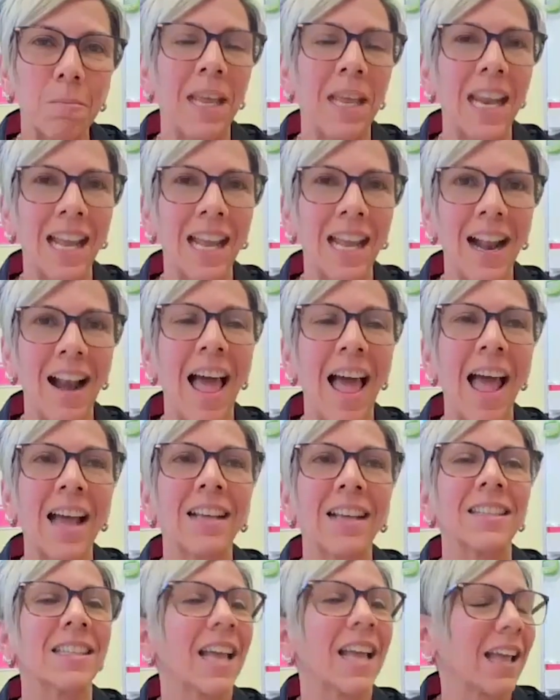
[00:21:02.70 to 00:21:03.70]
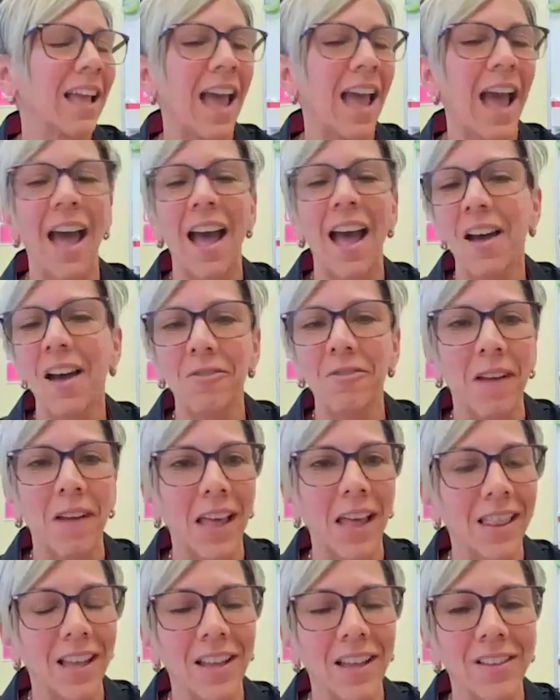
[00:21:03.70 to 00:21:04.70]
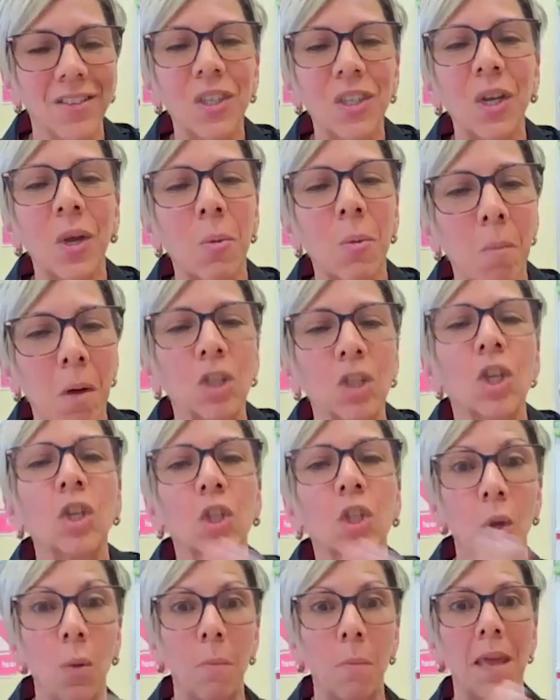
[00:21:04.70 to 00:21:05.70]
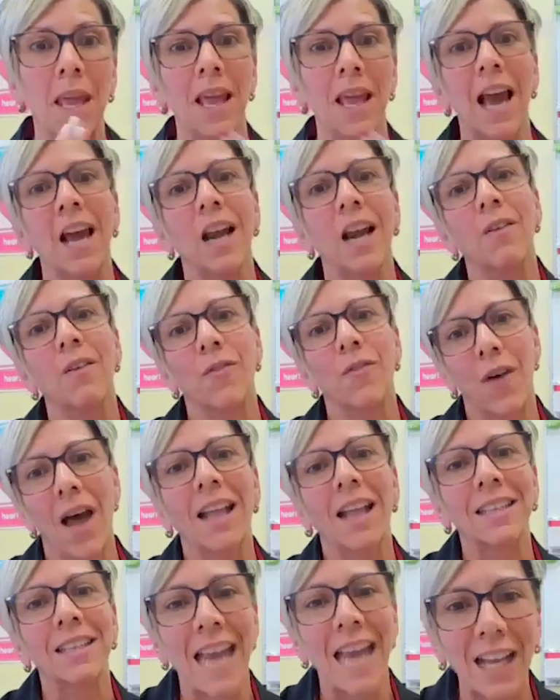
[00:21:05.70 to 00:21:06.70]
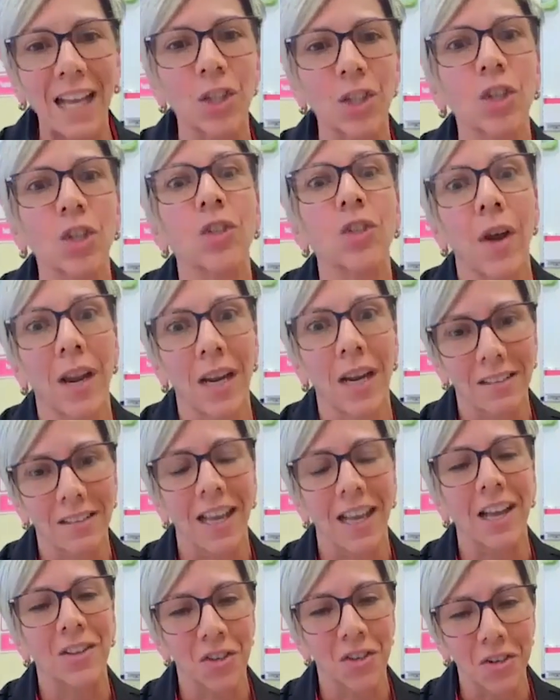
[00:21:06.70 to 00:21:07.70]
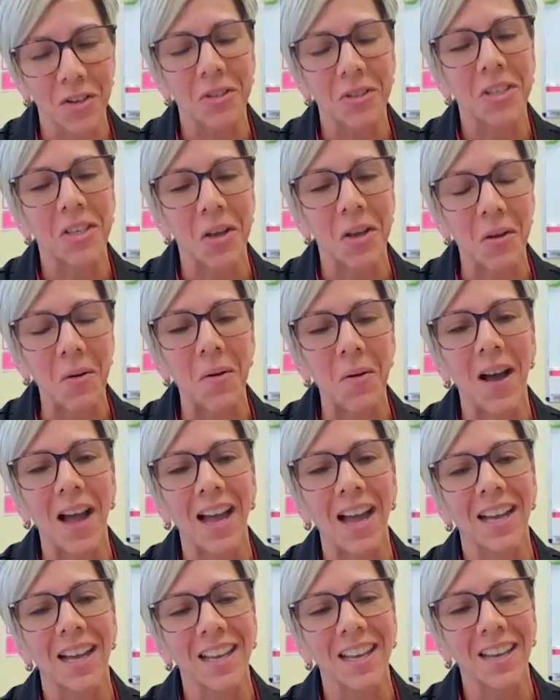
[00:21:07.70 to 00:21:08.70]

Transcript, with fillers: spinning cool. class got already too much to be kind of attached to an schedule so i